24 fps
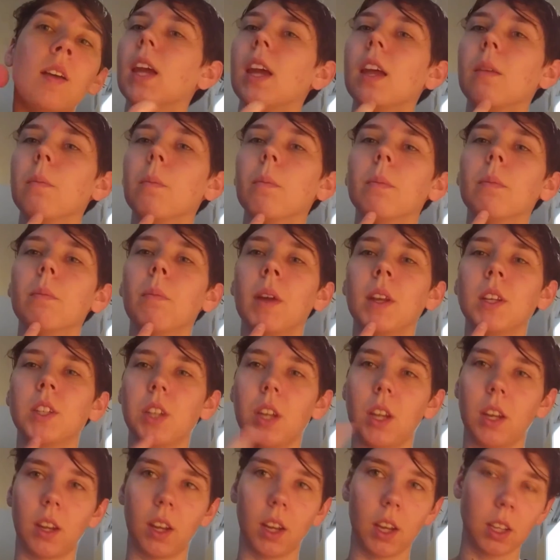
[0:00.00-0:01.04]
And my
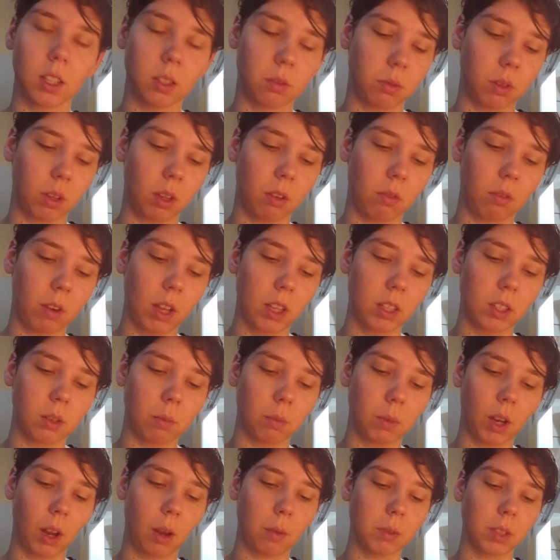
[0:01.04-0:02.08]
chin gets really red
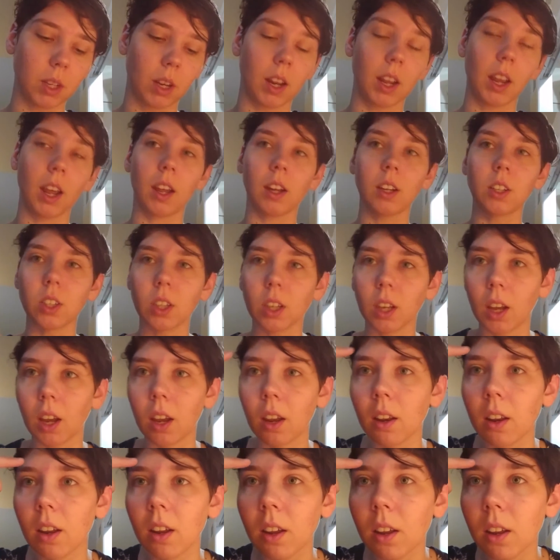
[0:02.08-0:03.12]
sometimes, and I
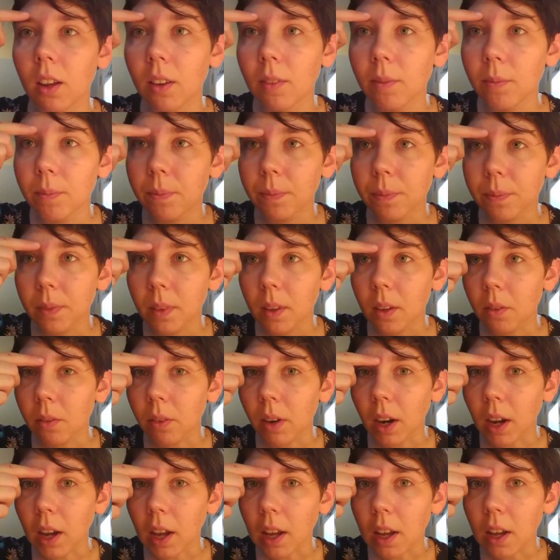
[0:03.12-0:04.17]
actually...
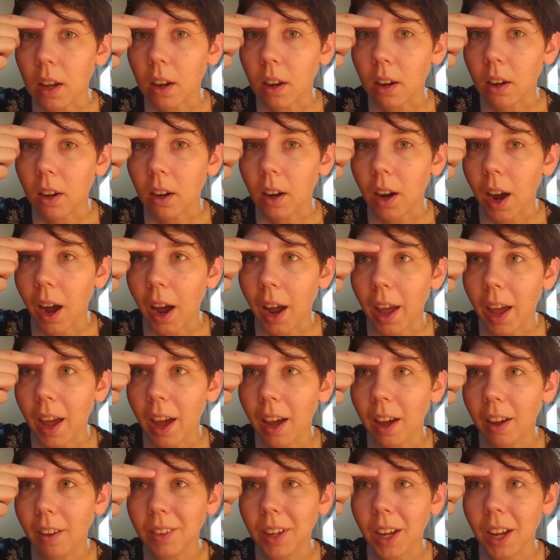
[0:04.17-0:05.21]
Right here, I
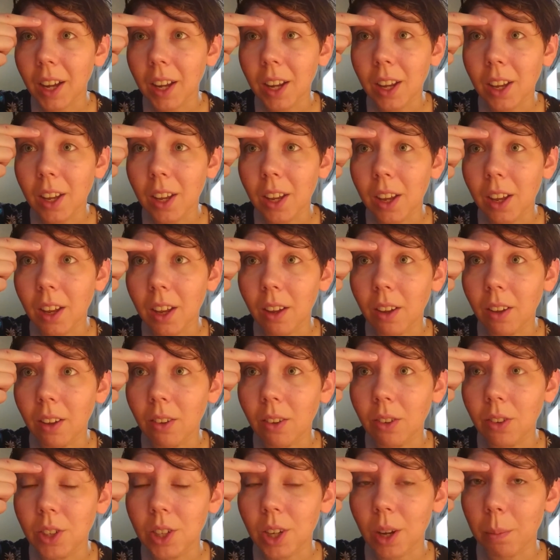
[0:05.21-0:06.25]
have a
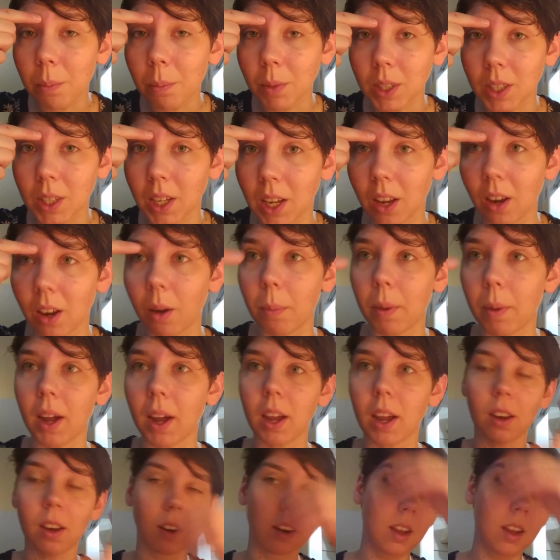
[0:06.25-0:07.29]
huge mosquito
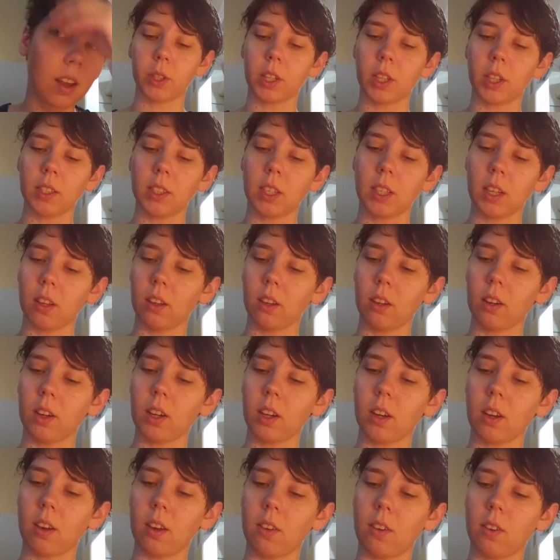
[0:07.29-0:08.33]
bite. For concealer, I'm
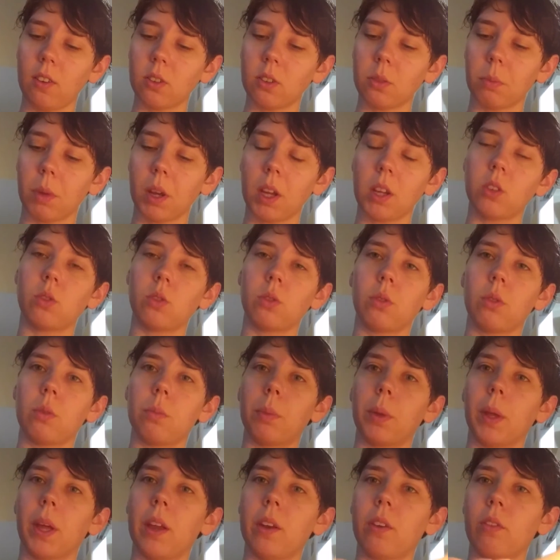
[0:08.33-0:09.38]
going to use my True
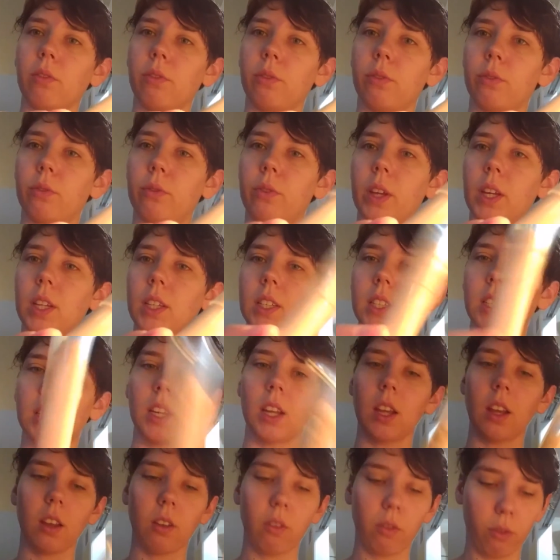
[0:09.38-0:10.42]
Blend Fix
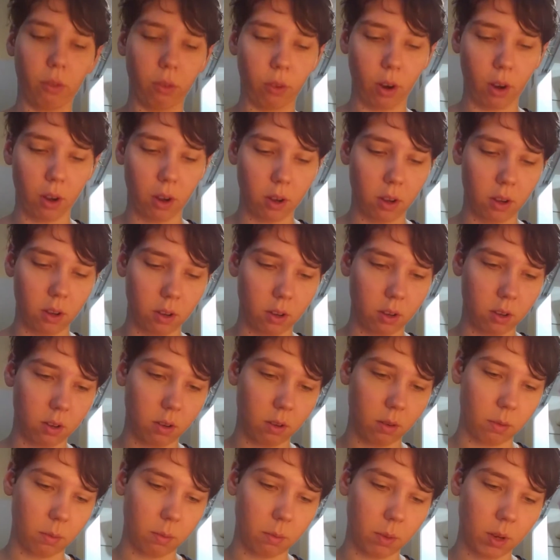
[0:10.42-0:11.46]
Stick
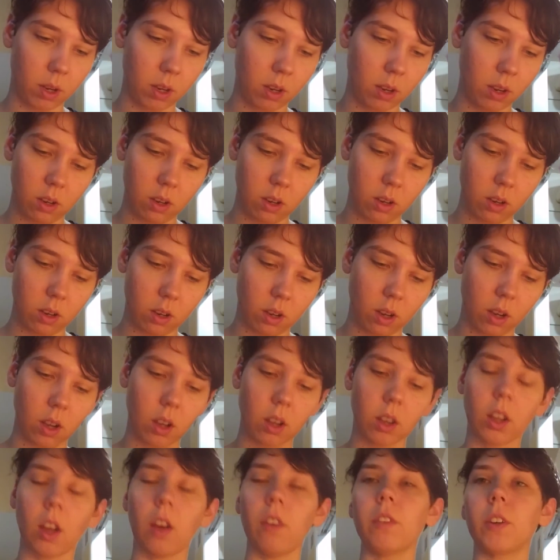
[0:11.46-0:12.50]
from
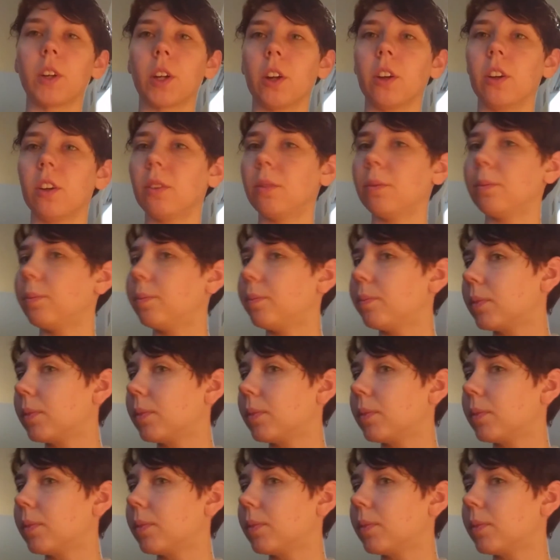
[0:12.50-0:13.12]
CoverGirl.